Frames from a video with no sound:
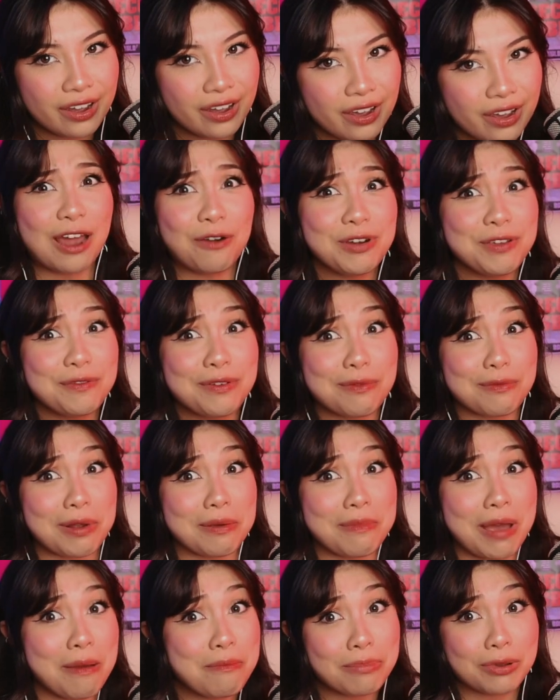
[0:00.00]
I don't even
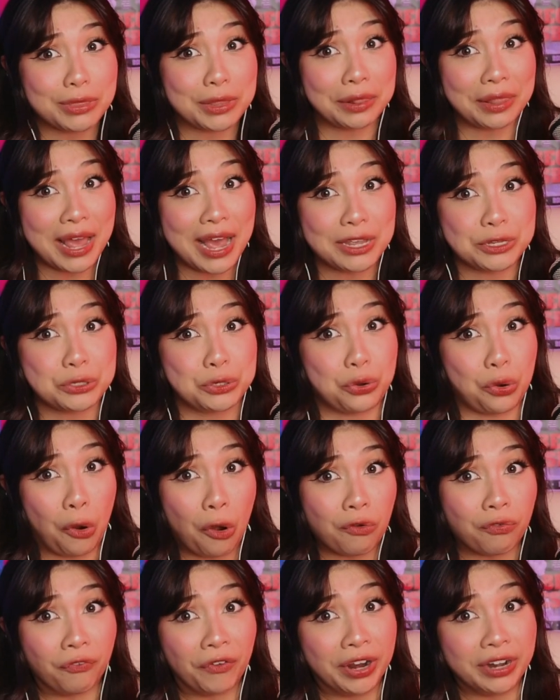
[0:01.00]
remember the last
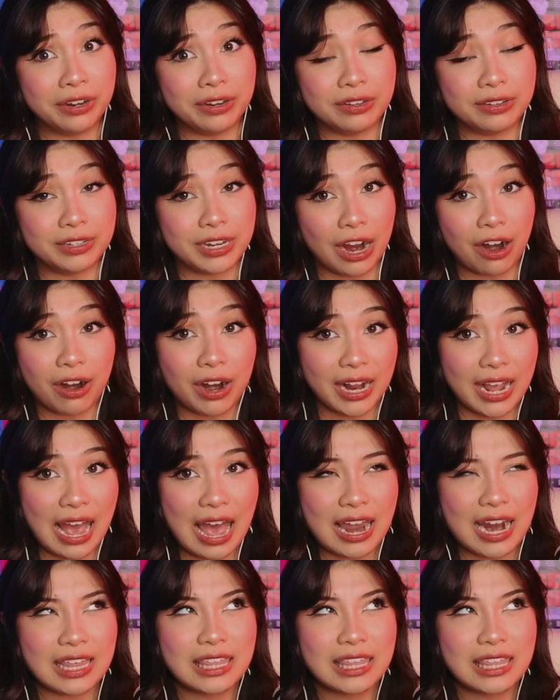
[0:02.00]
girlfriend Derek had.